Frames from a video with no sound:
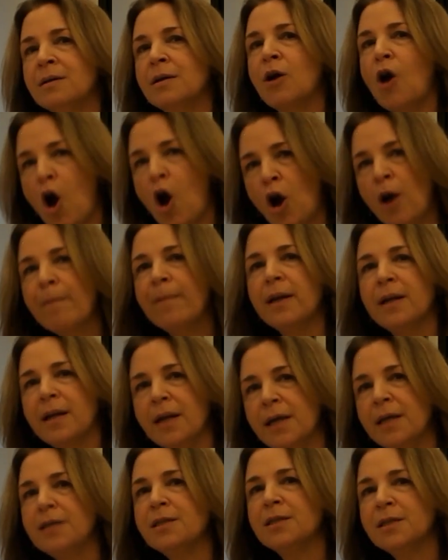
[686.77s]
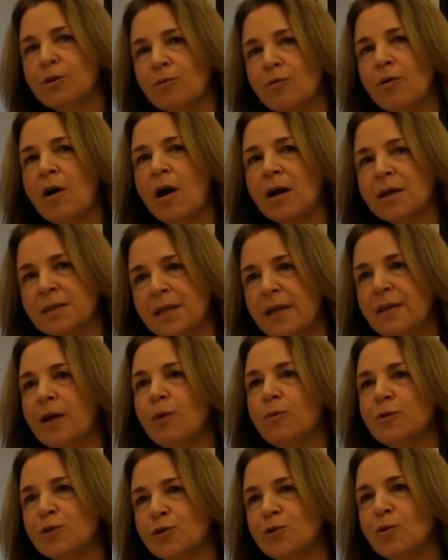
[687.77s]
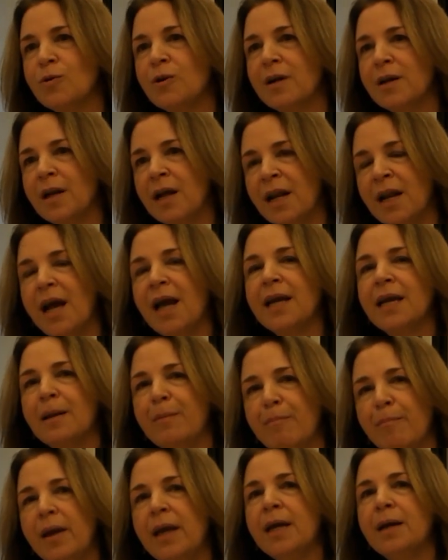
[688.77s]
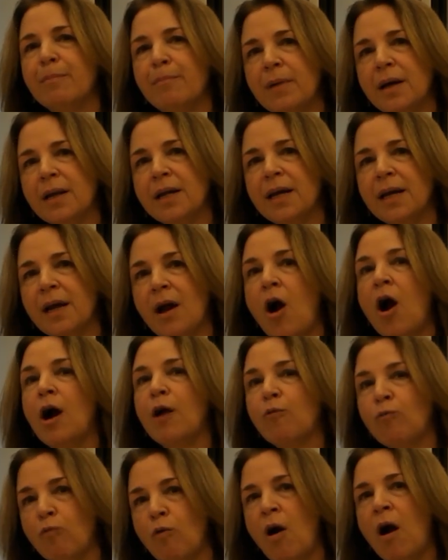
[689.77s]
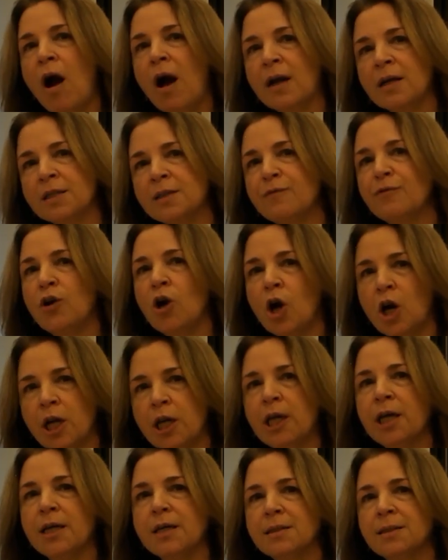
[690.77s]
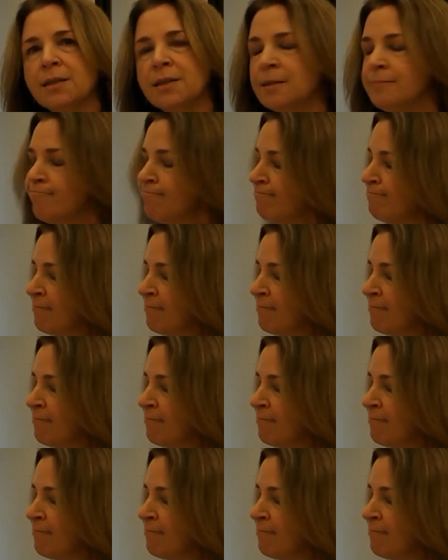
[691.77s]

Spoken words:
carbon into rocks and it will store it, and I can make money on rocks for our kids.